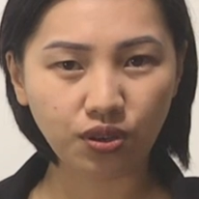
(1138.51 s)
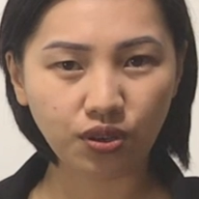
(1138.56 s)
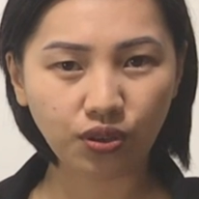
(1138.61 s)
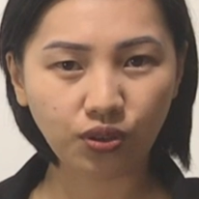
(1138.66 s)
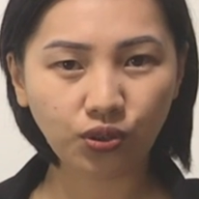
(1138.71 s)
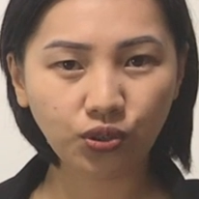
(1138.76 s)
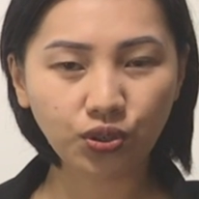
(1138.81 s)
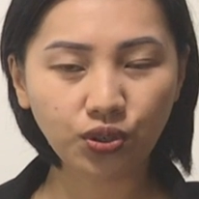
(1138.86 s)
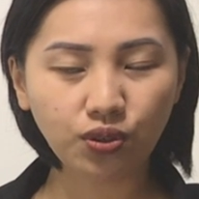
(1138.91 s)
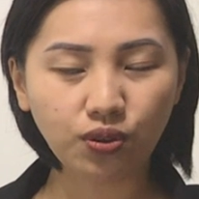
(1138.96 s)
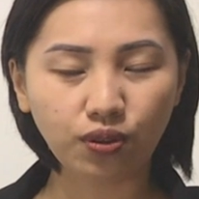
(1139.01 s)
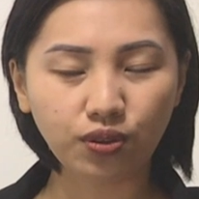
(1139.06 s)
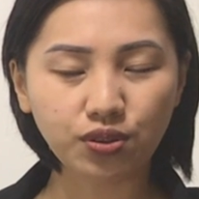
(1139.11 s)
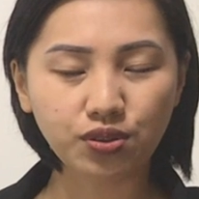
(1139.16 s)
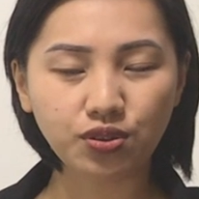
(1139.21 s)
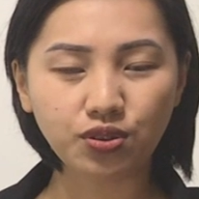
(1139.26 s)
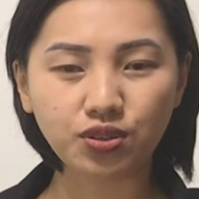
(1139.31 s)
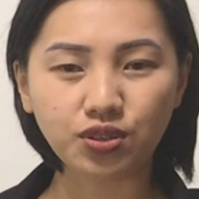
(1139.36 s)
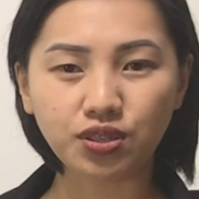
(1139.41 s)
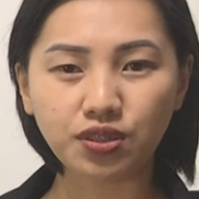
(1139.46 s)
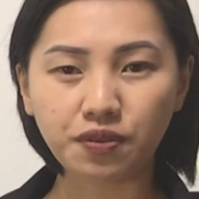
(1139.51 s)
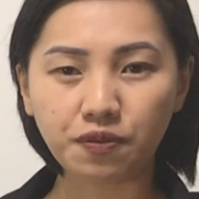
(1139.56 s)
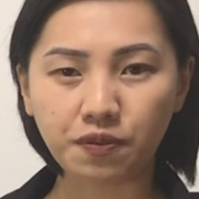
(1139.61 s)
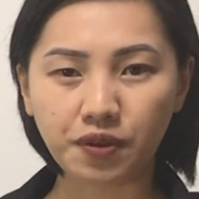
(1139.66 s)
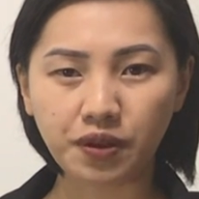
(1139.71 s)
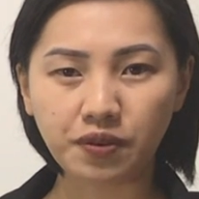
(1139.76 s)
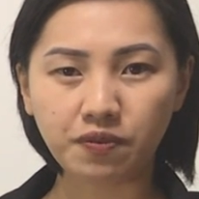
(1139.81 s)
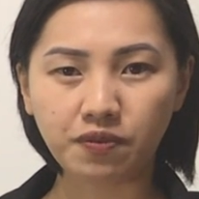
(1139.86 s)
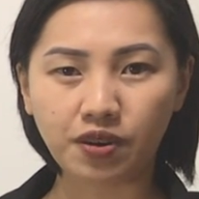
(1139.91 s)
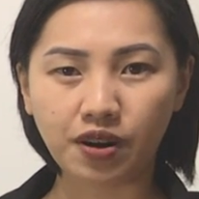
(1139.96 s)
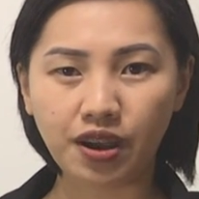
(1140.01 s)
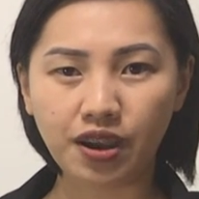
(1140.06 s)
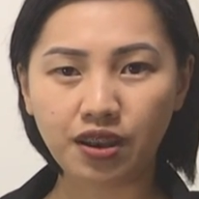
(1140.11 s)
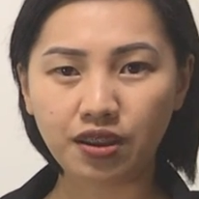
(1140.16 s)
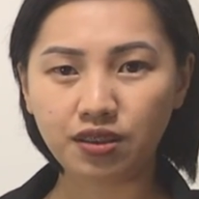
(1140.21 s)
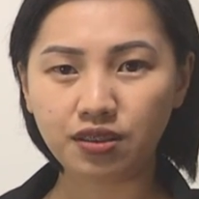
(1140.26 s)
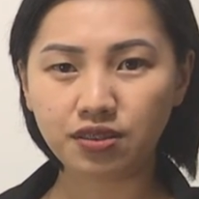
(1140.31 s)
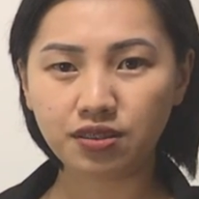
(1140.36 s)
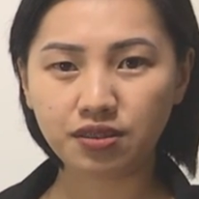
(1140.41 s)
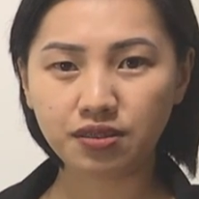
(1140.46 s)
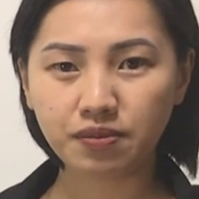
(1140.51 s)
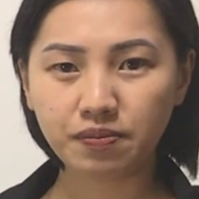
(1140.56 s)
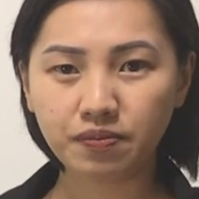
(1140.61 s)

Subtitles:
you should also use different varieties.